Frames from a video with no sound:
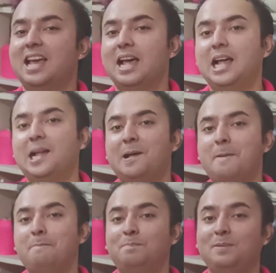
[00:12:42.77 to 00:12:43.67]

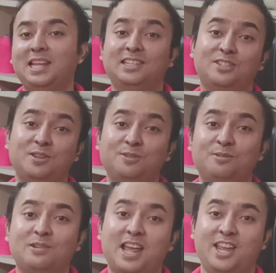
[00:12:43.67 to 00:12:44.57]
Um, please
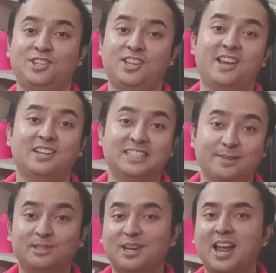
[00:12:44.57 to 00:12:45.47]
do like, share and
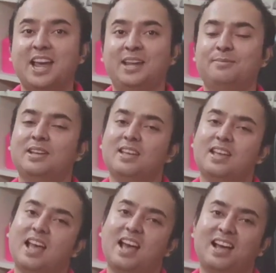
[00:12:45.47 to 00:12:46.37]
subscribe
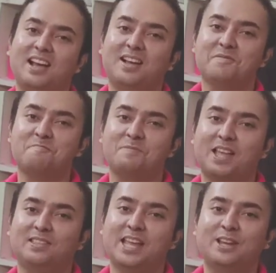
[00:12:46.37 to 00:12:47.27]
um,
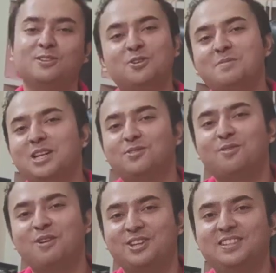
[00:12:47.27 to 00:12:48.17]
and thank you so much for
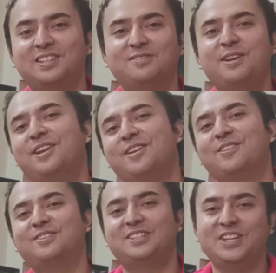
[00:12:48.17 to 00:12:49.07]
watching this
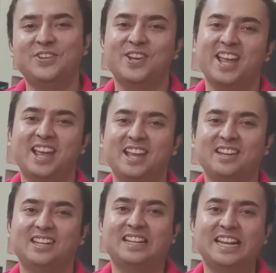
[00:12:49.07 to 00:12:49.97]
video. See you
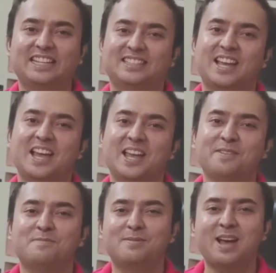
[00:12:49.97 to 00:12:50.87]
again next
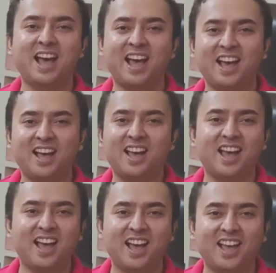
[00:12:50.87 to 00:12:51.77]
time. Bye
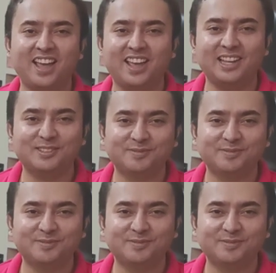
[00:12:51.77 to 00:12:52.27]
bye.